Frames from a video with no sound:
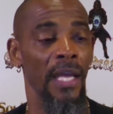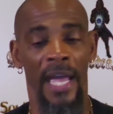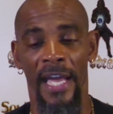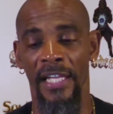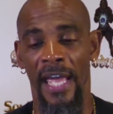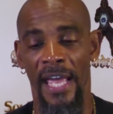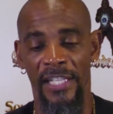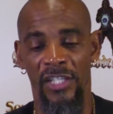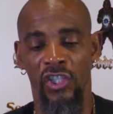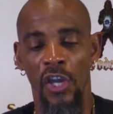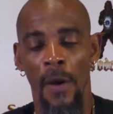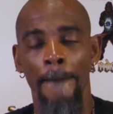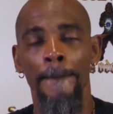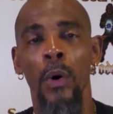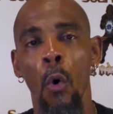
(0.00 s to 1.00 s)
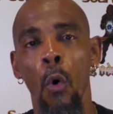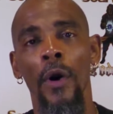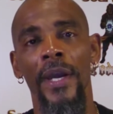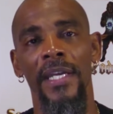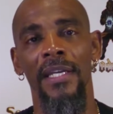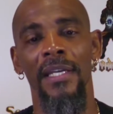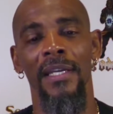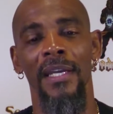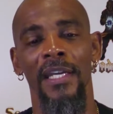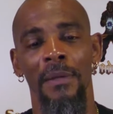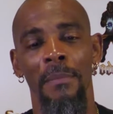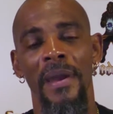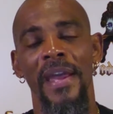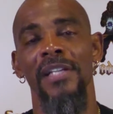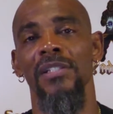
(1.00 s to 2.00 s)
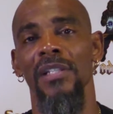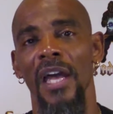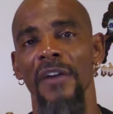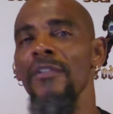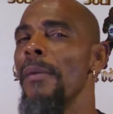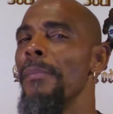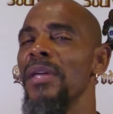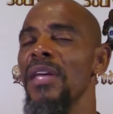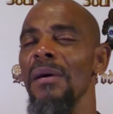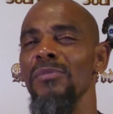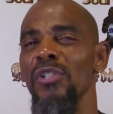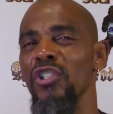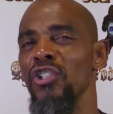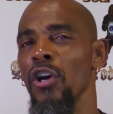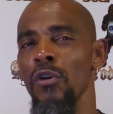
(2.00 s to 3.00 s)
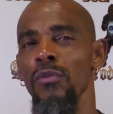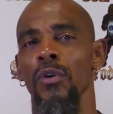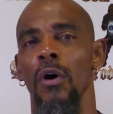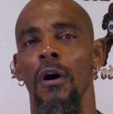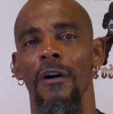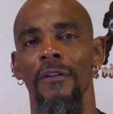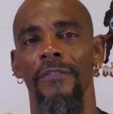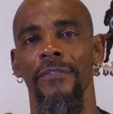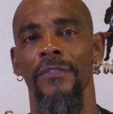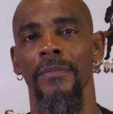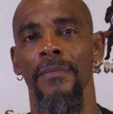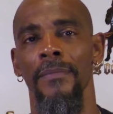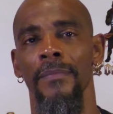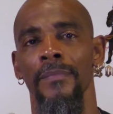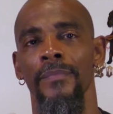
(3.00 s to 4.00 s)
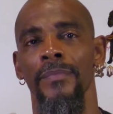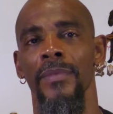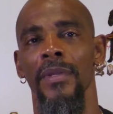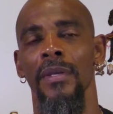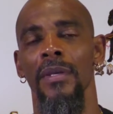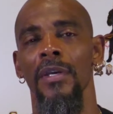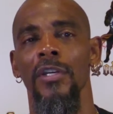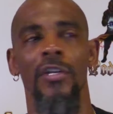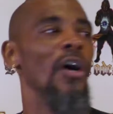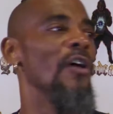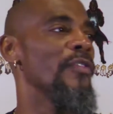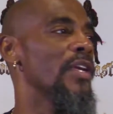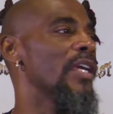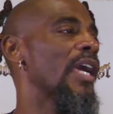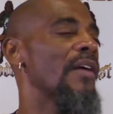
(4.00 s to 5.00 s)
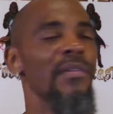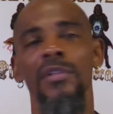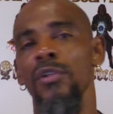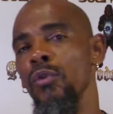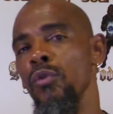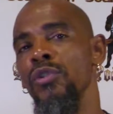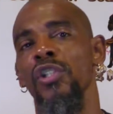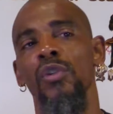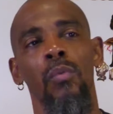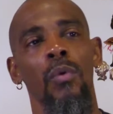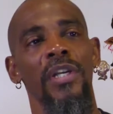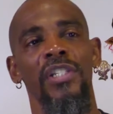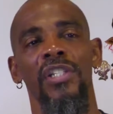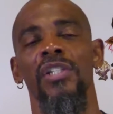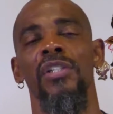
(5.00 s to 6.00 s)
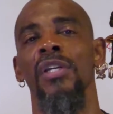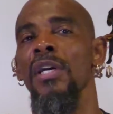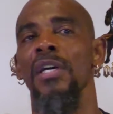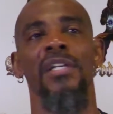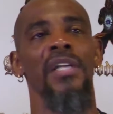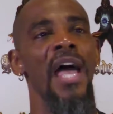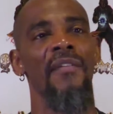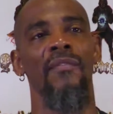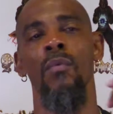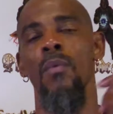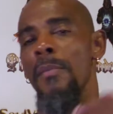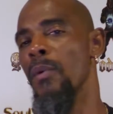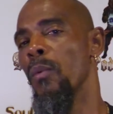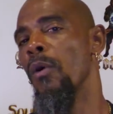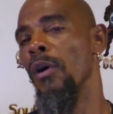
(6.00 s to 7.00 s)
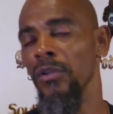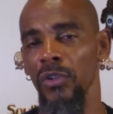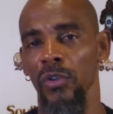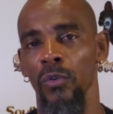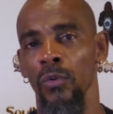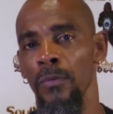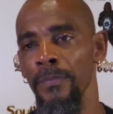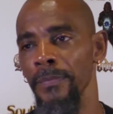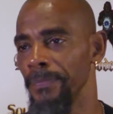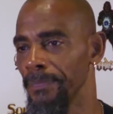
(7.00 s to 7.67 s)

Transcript: at some point in a man's life, it becomes a turnoff. Y'all think every dude just want to just have a woman walk through